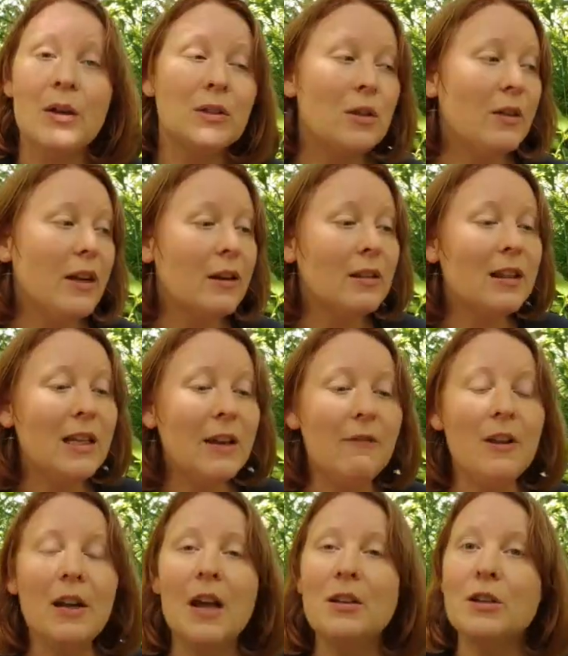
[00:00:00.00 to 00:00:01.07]
So they're
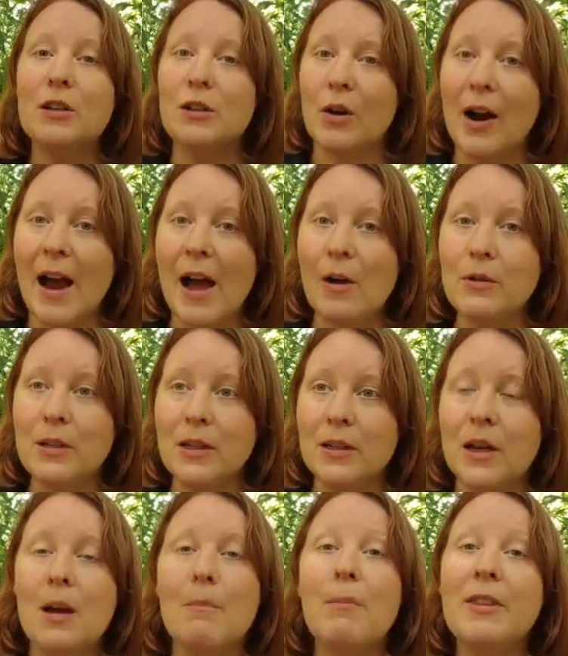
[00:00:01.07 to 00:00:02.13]
living underground,
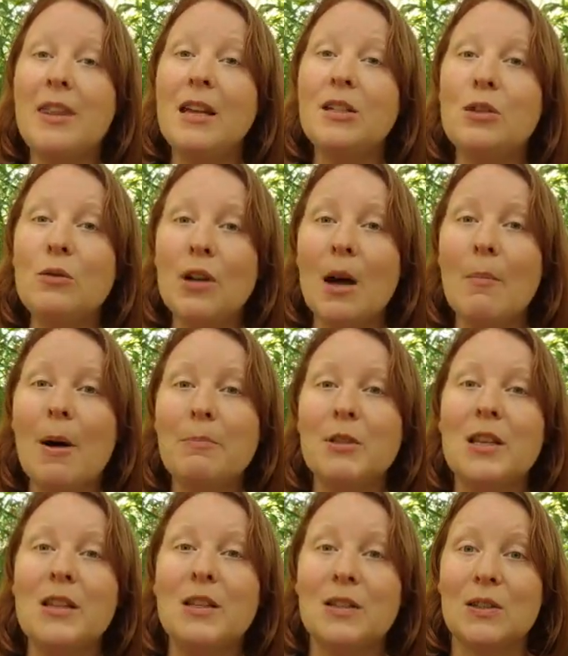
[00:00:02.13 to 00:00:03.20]
but they do come up
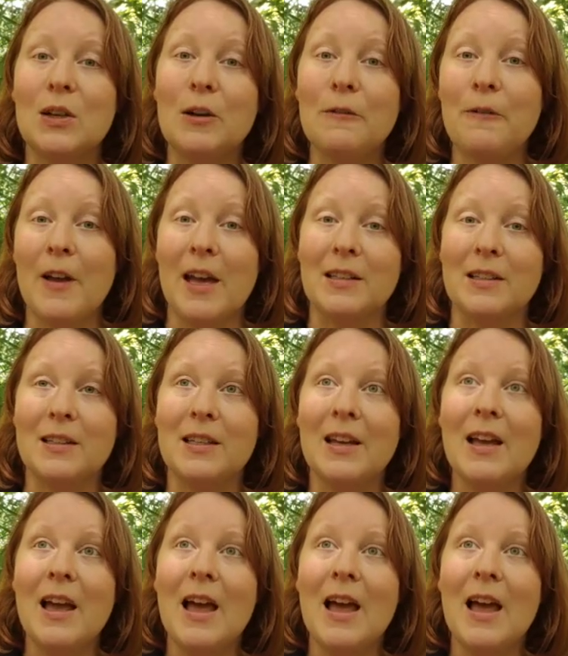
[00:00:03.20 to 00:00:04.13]
to the surface.